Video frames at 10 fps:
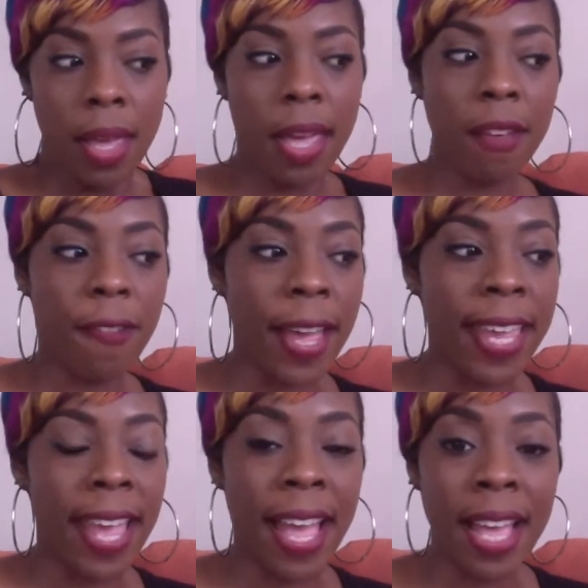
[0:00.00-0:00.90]
if I
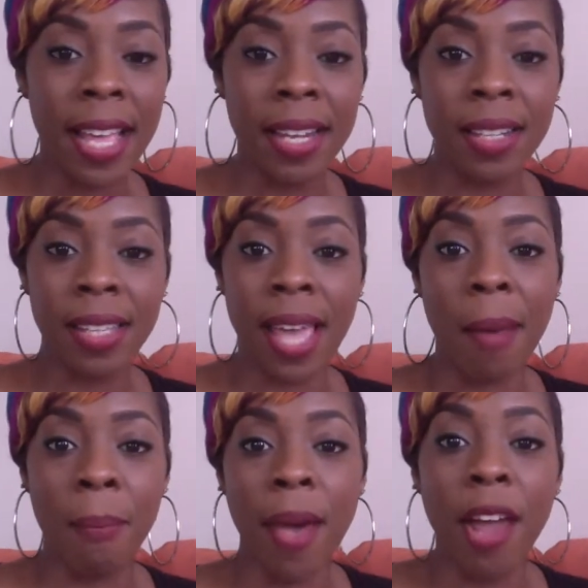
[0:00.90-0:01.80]
can't
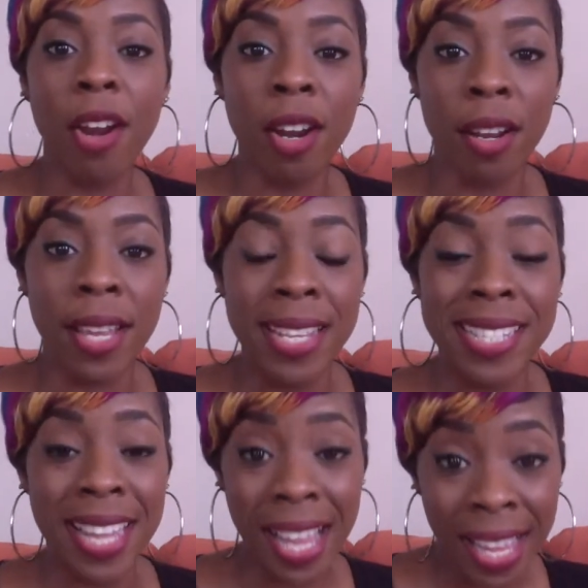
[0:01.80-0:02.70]
get better
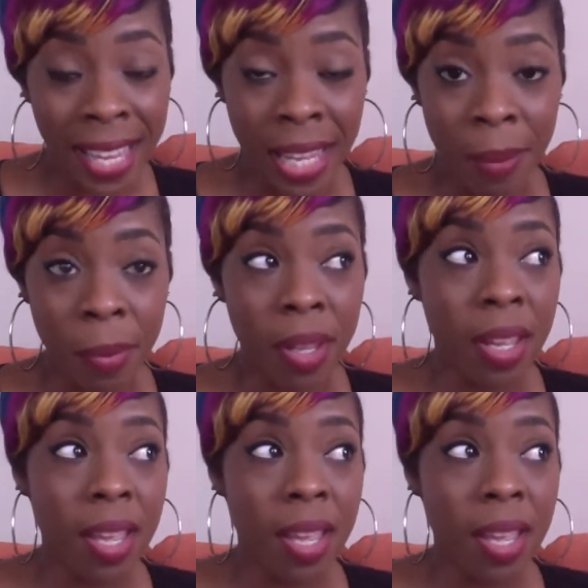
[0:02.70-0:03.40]
in time,